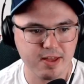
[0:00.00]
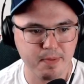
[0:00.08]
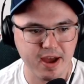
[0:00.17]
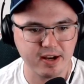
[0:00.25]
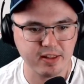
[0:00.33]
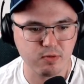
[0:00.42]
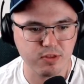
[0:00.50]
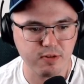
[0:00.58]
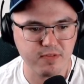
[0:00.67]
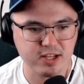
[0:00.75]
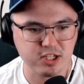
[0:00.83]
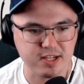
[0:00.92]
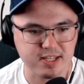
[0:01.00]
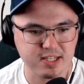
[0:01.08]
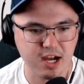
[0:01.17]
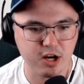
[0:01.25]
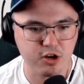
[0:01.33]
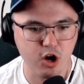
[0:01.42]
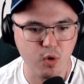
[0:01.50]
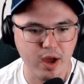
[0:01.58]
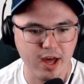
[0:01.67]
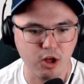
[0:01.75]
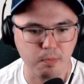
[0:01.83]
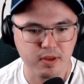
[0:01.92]
battling with Ovechkin. He's got no
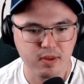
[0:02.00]
help.